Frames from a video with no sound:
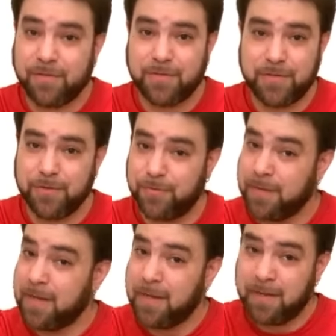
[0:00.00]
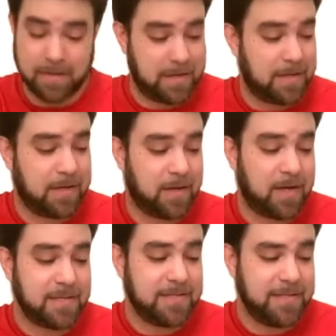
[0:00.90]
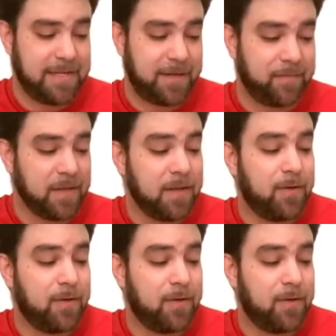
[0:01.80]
to two uh, on D.